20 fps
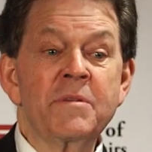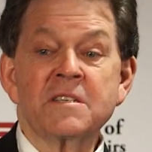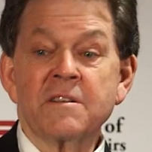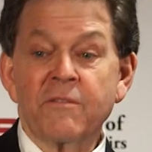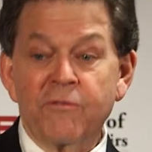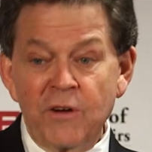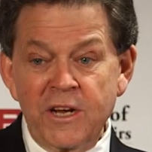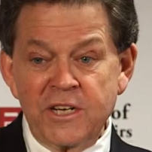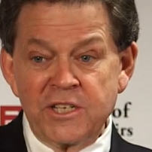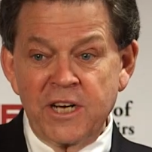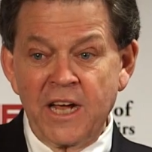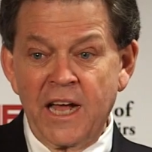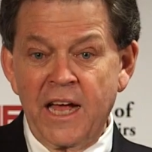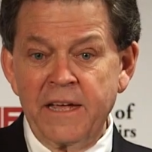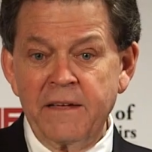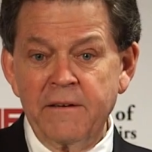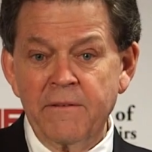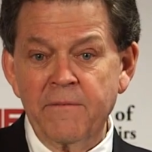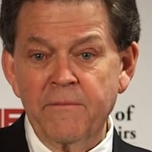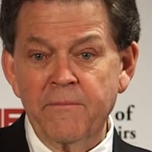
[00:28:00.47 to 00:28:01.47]
He's a French
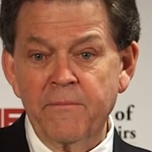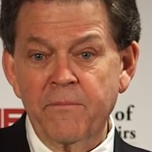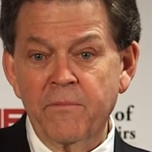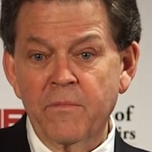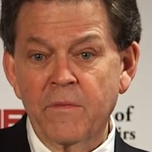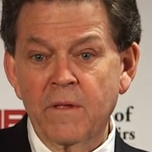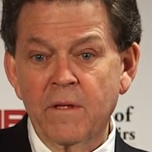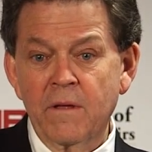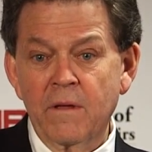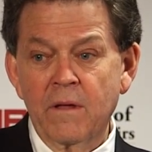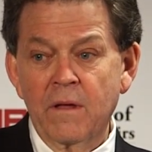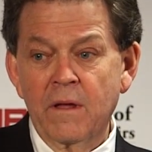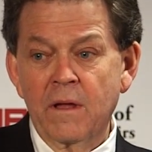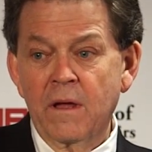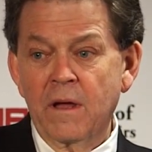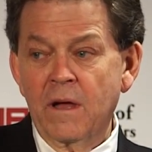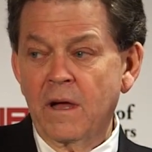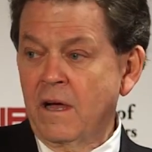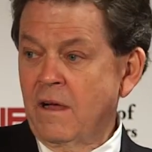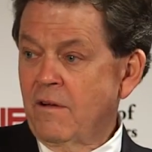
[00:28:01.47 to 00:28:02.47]
guy
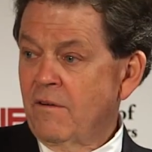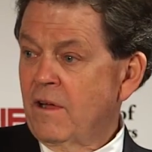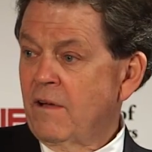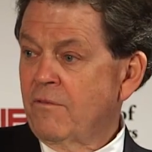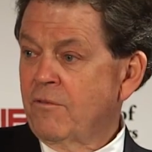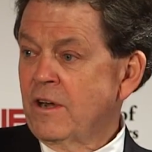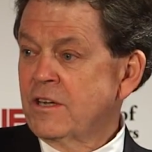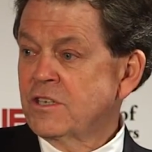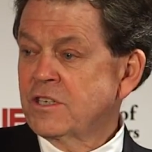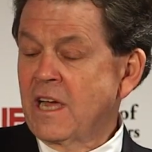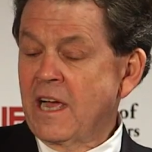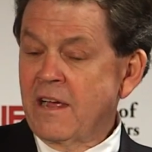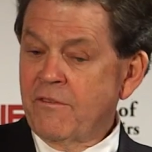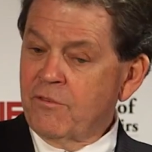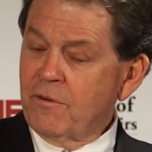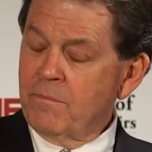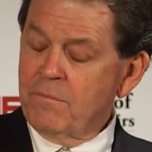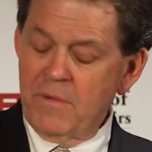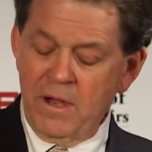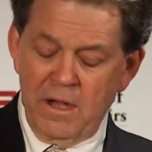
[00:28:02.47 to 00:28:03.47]

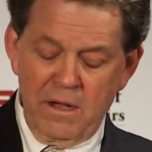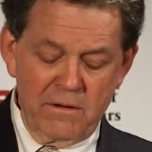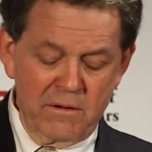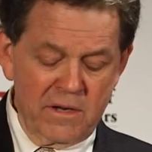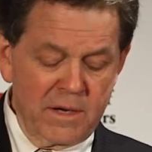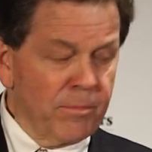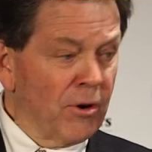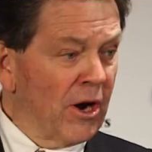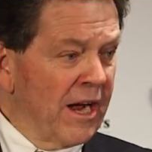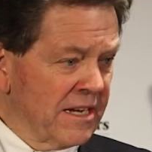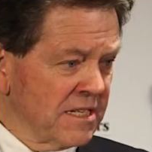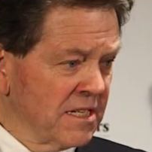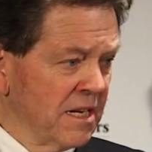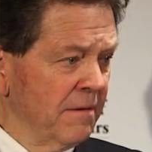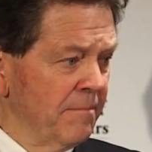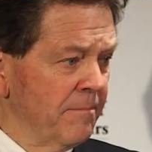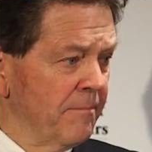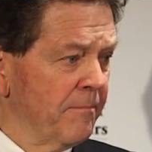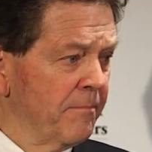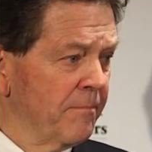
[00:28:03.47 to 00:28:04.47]
from
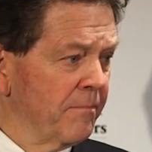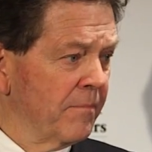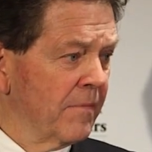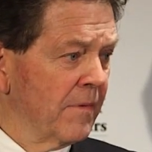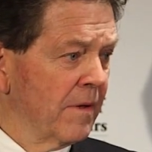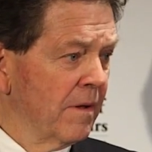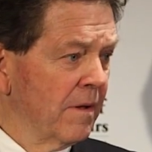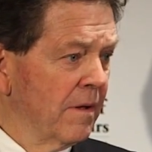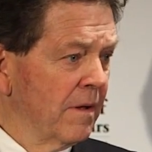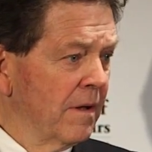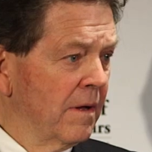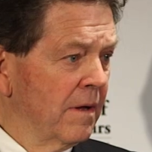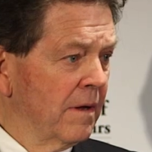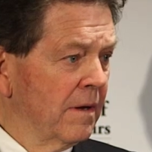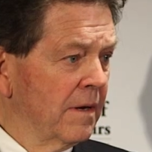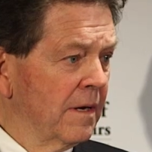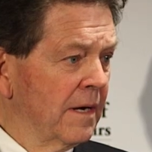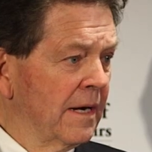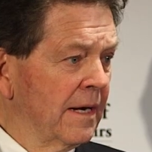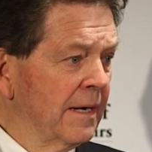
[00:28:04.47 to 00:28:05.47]
Nebraska,
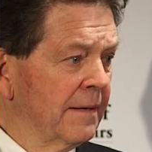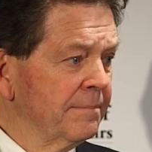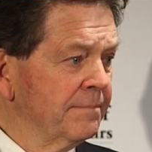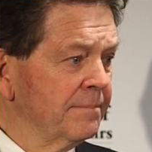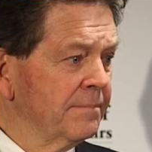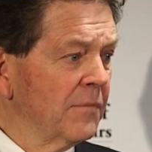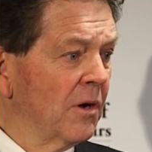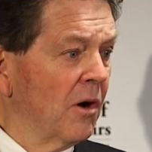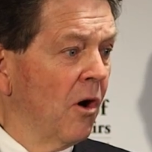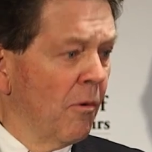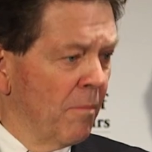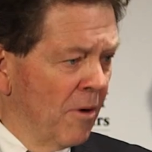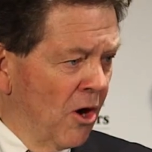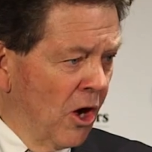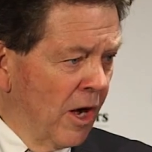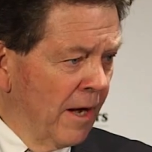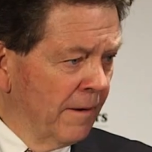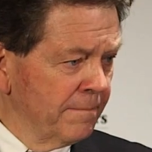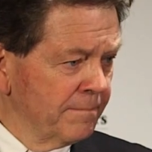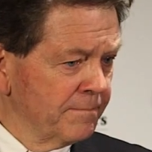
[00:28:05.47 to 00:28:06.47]

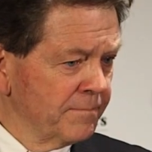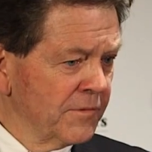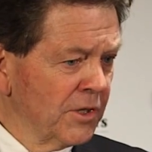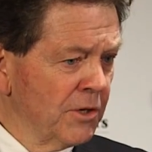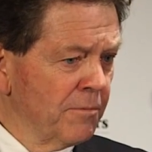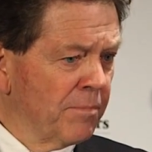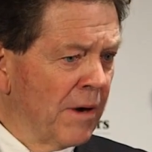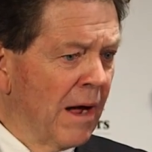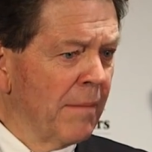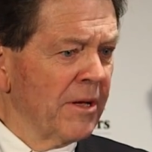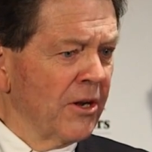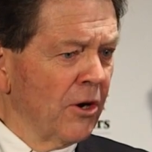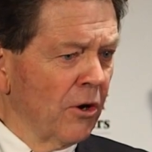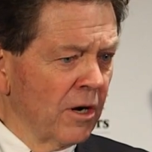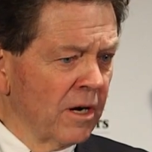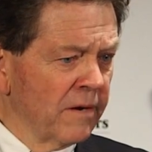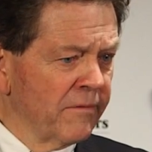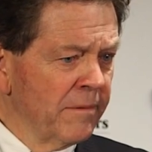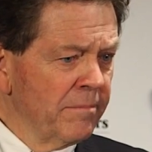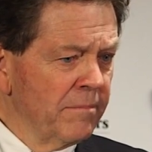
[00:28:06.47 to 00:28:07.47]
Omaha. You probably
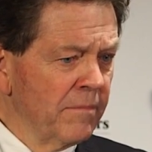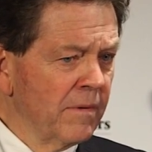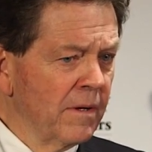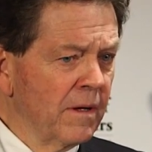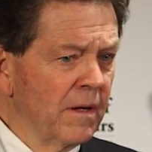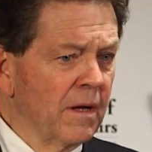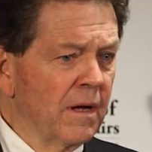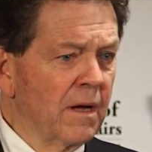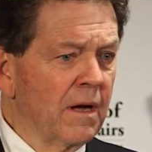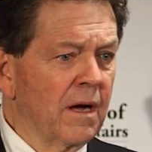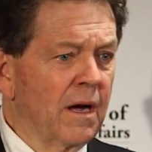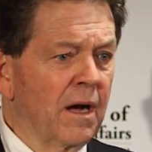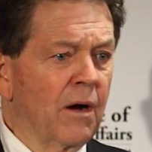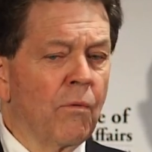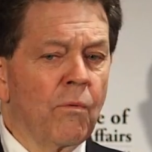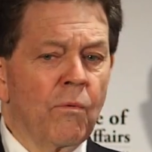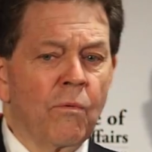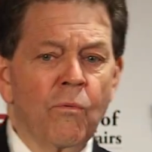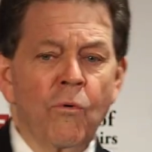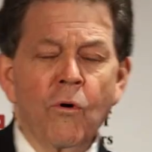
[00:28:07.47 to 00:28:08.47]
heard of him,
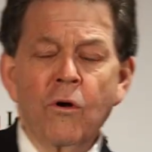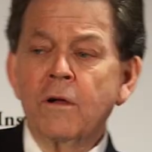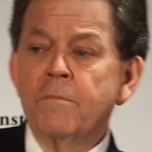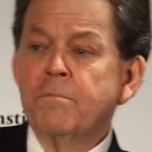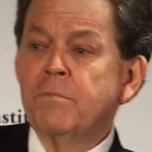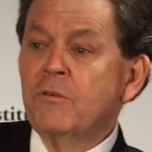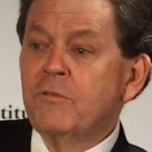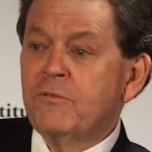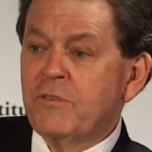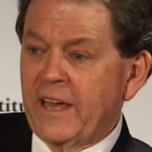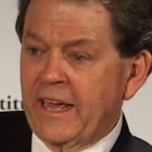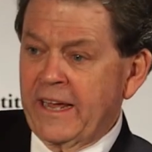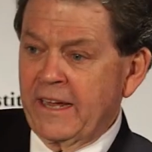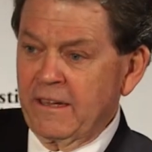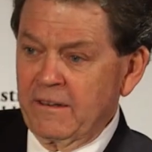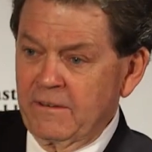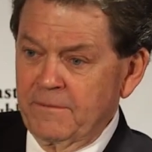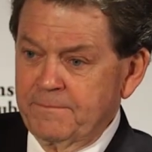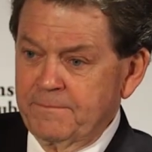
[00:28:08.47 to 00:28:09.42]
Warren Buffett.